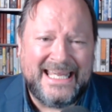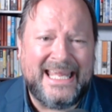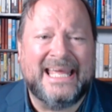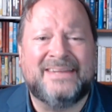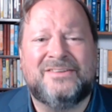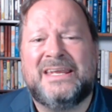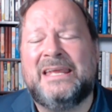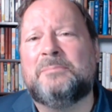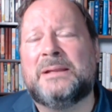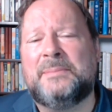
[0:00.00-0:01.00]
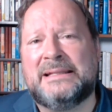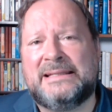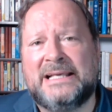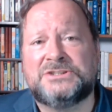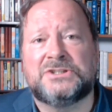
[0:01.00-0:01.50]
and
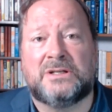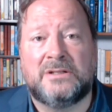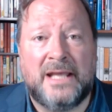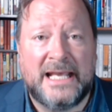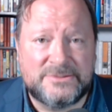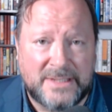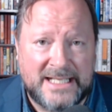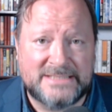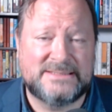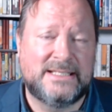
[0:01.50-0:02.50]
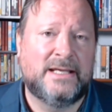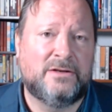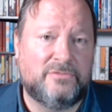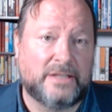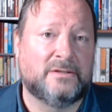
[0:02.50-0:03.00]
implementation, as well as
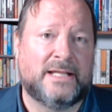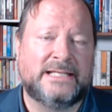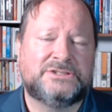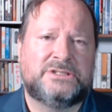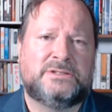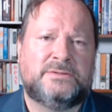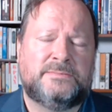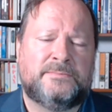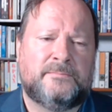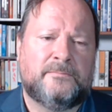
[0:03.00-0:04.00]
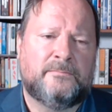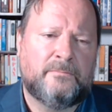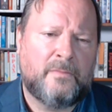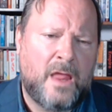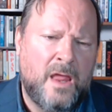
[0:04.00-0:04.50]
regulation.
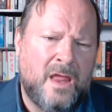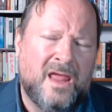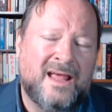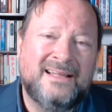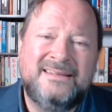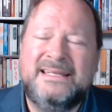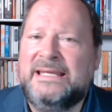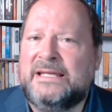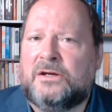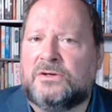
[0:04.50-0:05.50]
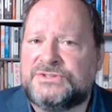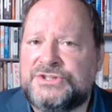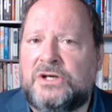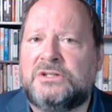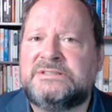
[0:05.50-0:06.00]
The
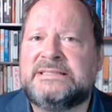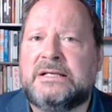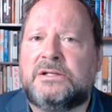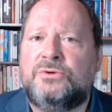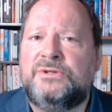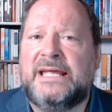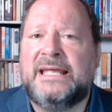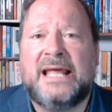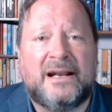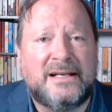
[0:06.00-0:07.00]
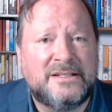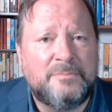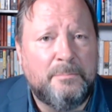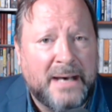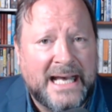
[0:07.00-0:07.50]
concerns include inherent
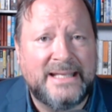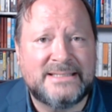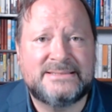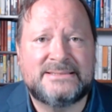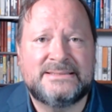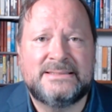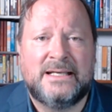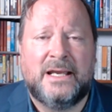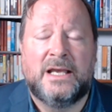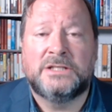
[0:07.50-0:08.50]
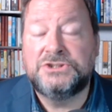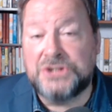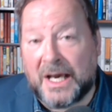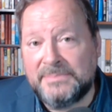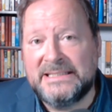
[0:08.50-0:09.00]
bias,
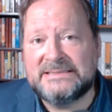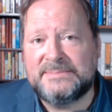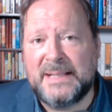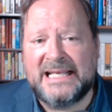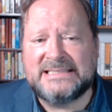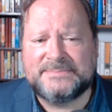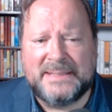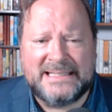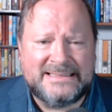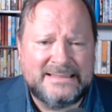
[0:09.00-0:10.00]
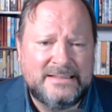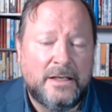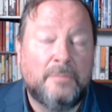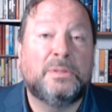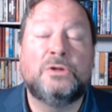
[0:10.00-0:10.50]
job displacement,
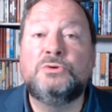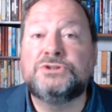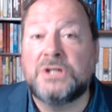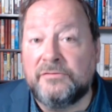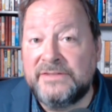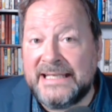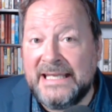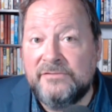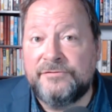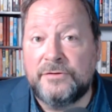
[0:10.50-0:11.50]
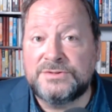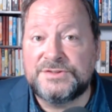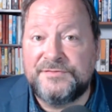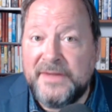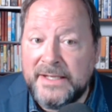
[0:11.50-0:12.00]
pollution of the
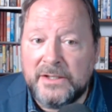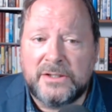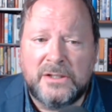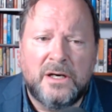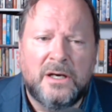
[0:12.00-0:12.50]
infosphere,